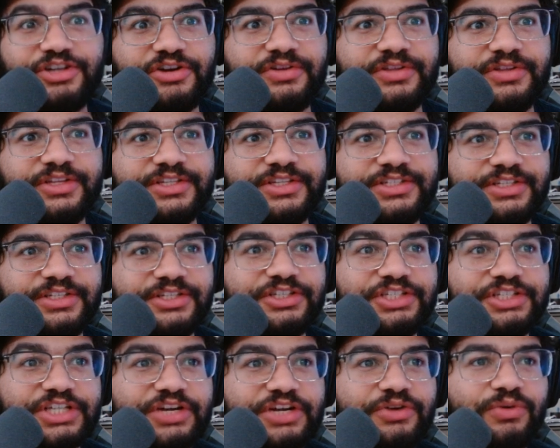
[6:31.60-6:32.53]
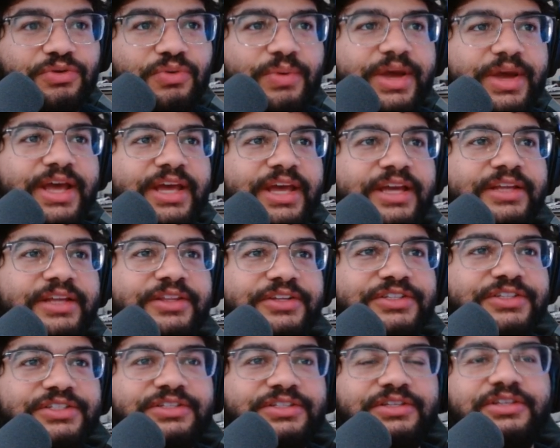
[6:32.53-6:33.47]
this in a general way.
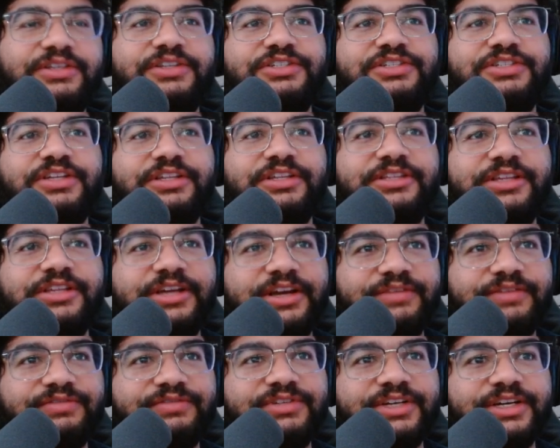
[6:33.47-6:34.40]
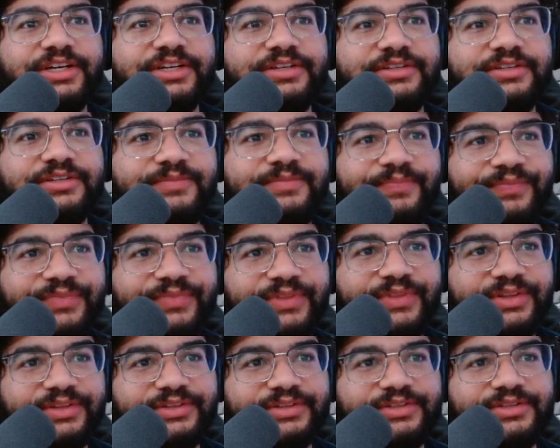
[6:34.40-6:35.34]
There's nothing I've done
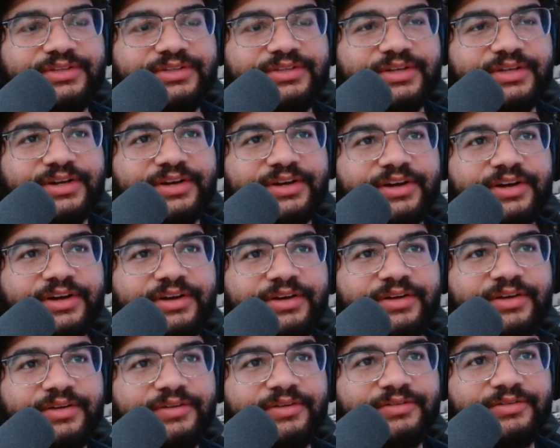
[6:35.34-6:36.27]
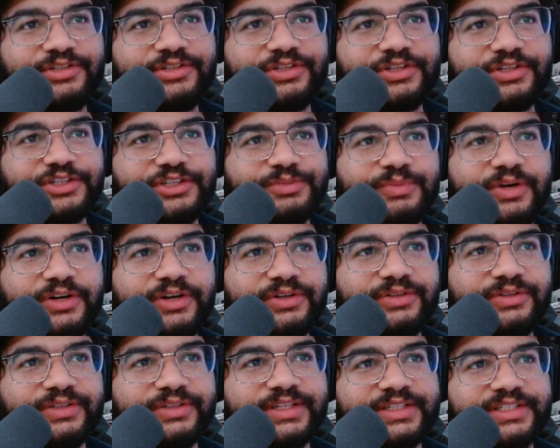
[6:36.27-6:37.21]
to this
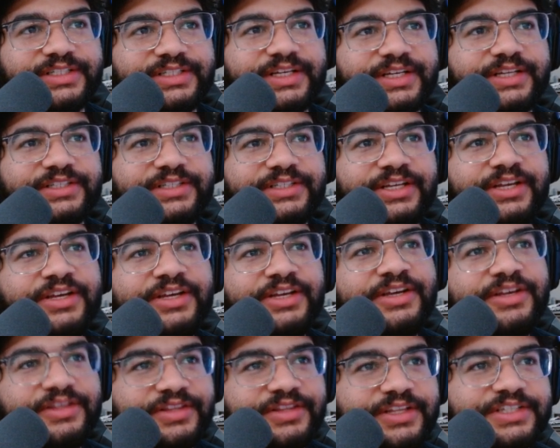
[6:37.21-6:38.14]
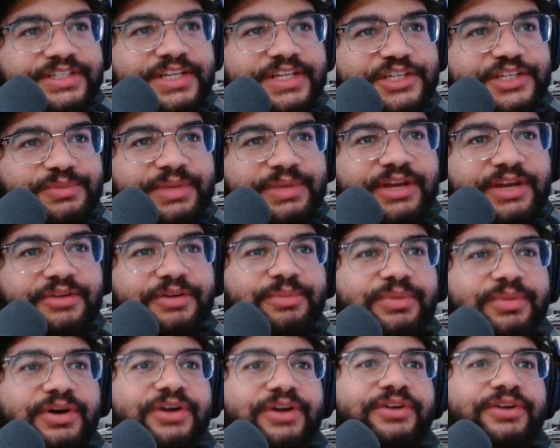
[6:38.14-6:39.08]
model that says this has to be Harry
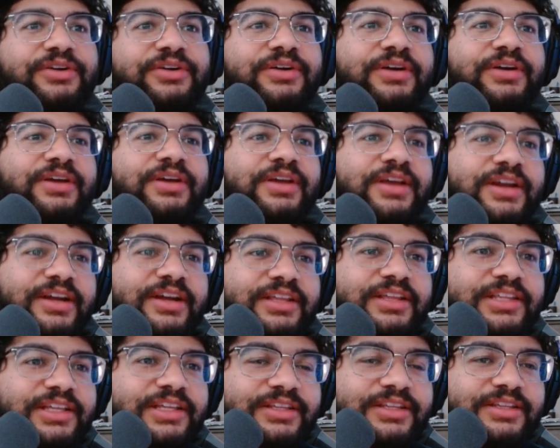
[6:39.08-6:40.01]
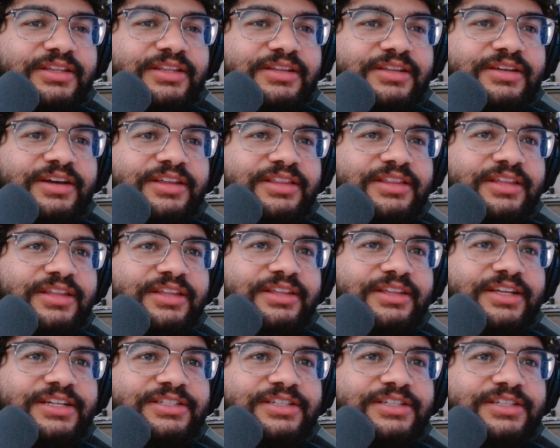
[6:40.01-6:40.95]
Potter. And I think
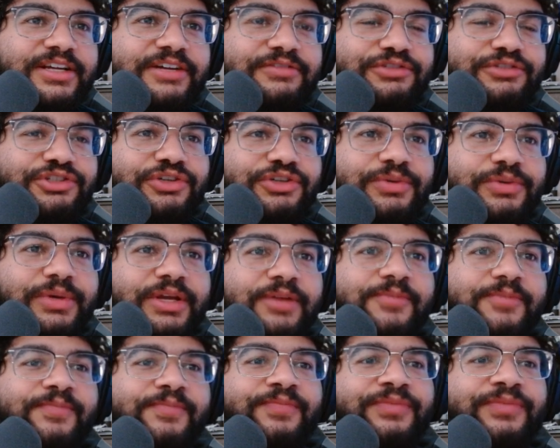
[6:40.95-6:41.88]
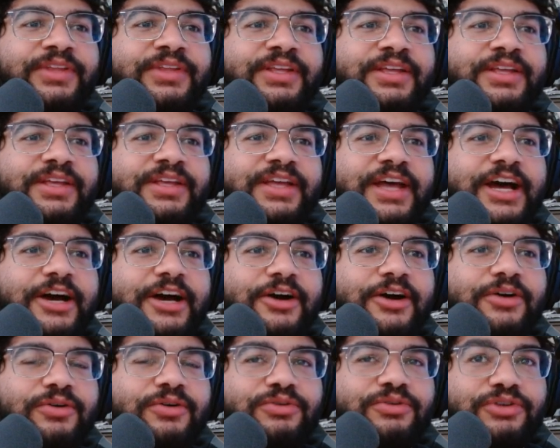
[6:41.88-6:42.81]
that's kind of showing
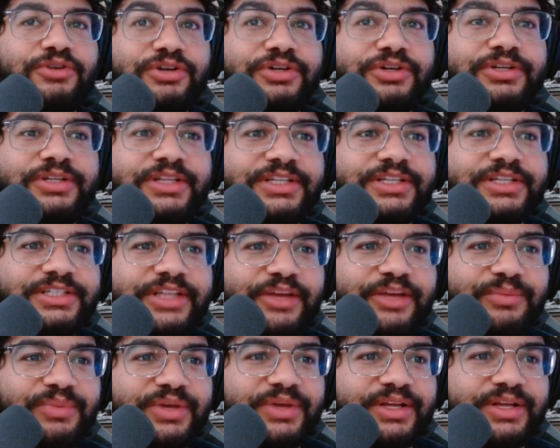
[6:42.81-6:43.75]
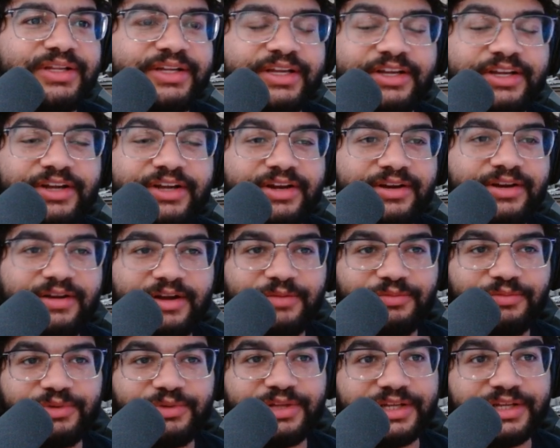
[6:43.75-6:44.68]
how good this can be. Like
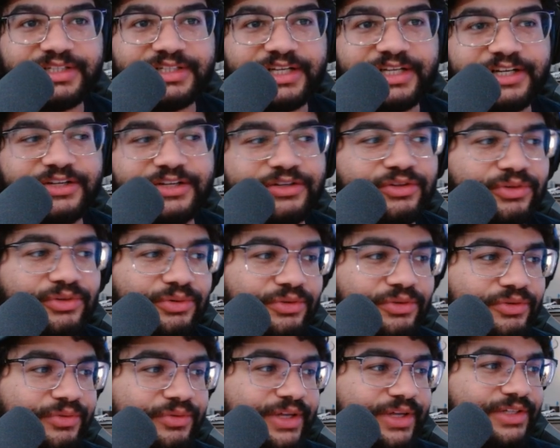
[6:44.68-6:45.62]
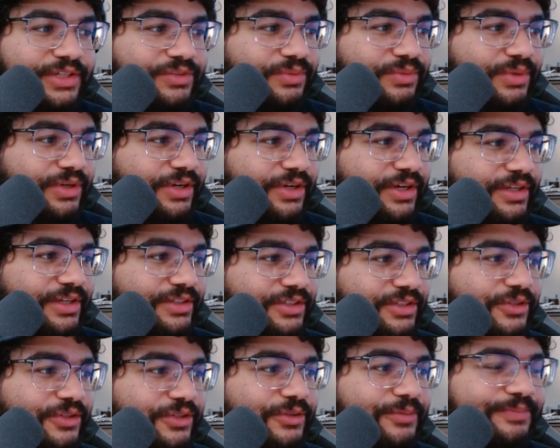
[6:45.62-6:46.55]
I'm really excited to do Lord of the Rings and whatnot.
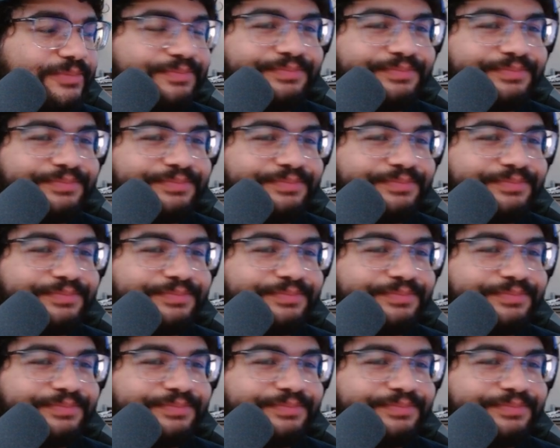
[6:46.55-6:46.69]
So